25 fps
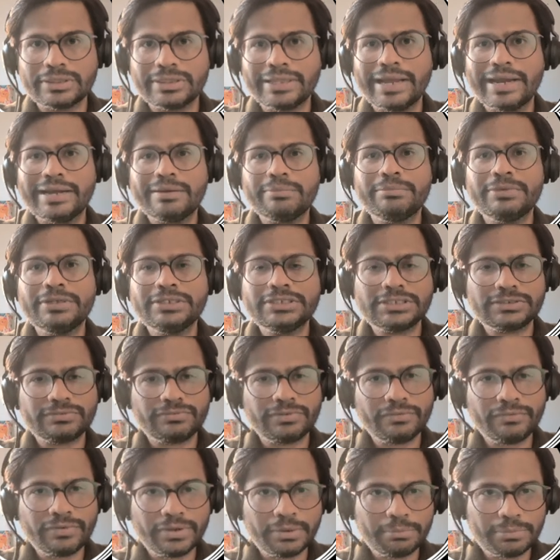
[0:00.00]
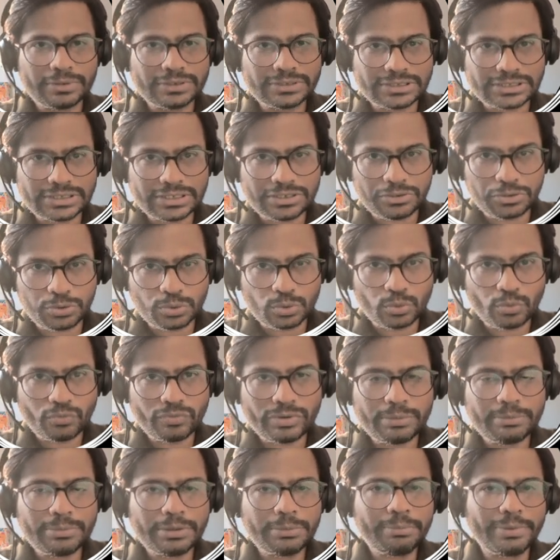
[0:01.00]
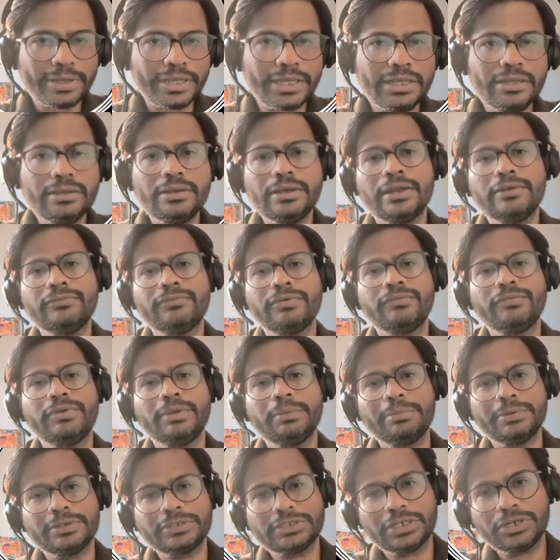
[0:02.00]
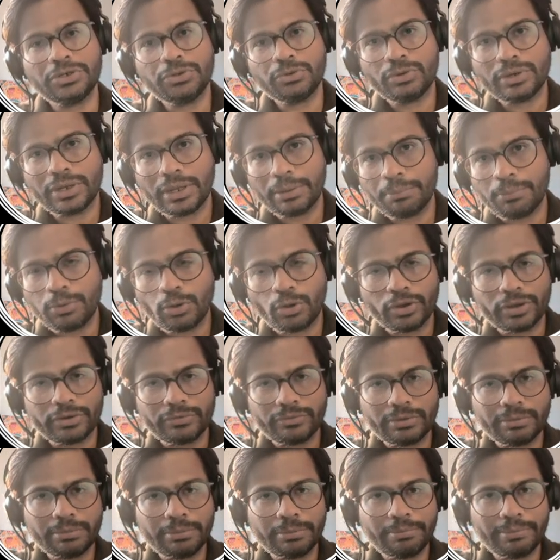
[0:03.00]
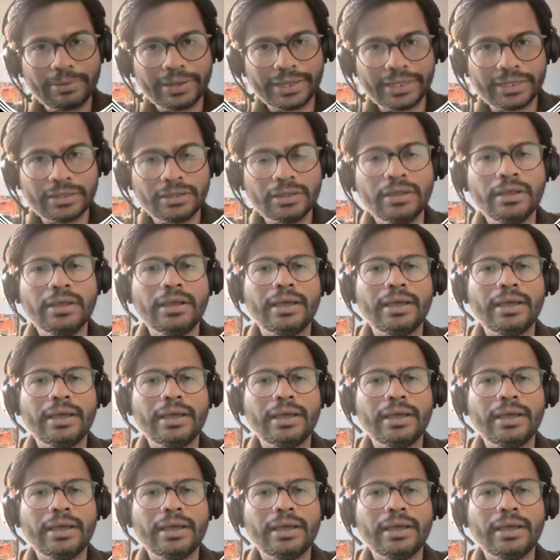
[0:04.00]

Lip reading: That means 50% you will be paying and 50% your employer will be paying.